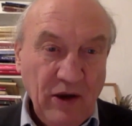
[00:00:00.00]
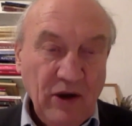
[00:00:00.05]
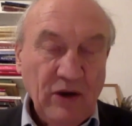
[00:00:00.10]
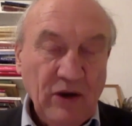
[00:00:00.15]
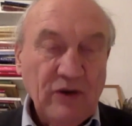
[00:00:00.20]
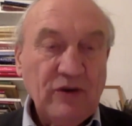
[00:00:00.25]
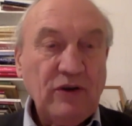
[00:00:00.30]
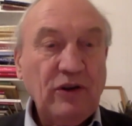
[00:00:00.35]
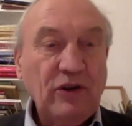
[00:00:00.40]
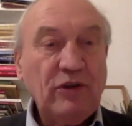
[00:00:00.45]

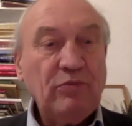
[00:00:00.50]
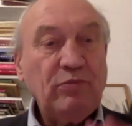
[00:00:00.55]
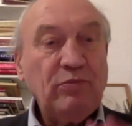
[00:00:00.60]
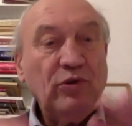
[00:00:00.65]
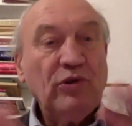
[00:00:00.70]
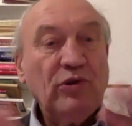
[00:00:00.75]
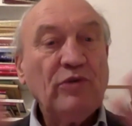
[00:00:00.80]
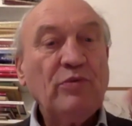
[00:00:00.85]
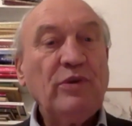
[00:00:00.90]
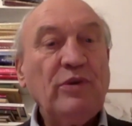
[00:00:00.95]
So the
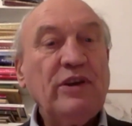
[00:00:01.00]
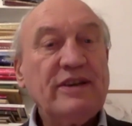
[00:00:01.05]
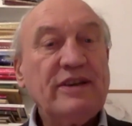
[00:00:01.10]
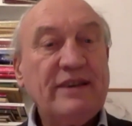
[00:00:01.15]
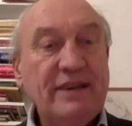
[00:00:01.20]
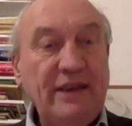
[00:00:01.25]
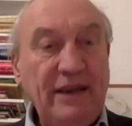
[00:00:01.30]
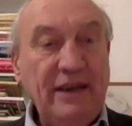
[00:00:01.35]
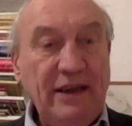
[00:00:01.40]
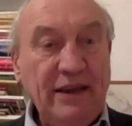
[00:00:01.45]
more we
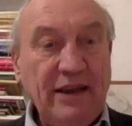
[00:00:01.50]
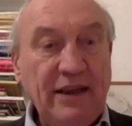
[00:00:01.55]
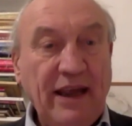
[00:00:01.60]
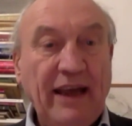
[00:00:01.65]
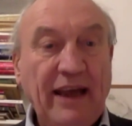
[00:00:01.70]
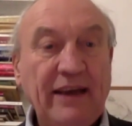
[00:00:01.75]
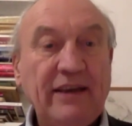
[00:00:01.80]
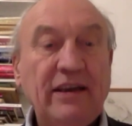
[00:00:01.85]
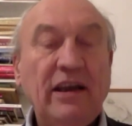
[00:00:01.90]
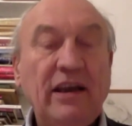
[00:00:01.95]
see that,
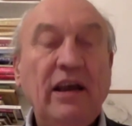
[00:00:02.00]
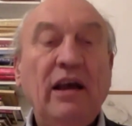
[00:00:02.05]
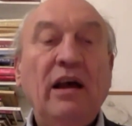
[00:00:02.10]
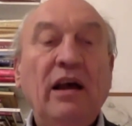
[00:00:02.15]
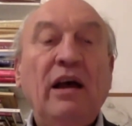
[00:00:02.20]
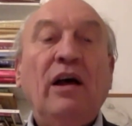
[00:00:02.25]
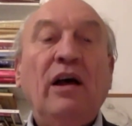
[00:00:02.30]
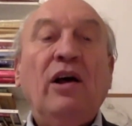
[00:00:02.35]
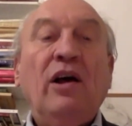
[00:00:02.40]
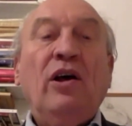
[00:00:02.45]

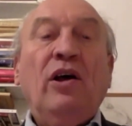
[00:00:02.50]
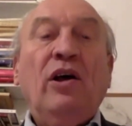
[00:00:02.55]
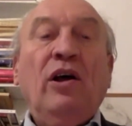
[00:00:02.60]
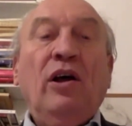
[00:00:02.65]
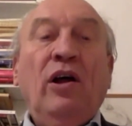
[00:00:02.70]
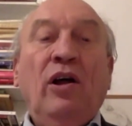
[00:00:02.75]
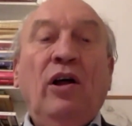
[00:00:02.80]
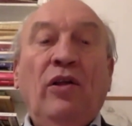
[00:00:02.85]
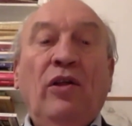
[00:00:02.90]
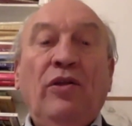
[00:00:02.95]

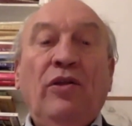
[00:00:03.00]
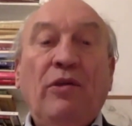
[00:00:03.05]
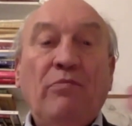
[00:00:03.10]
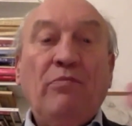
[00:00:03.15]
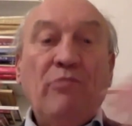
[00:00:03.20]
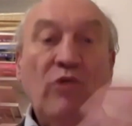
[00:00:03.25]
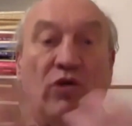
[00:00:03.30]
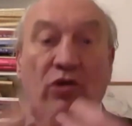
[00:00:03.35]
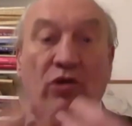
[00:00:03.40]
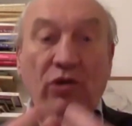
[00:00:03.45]
the
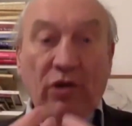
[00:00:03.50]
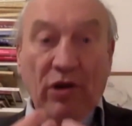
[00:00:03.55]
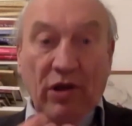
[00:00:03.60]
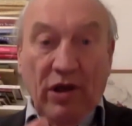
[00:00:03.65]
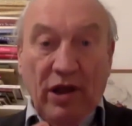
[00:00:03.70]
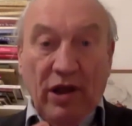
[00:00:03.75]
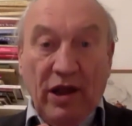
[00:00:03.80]
more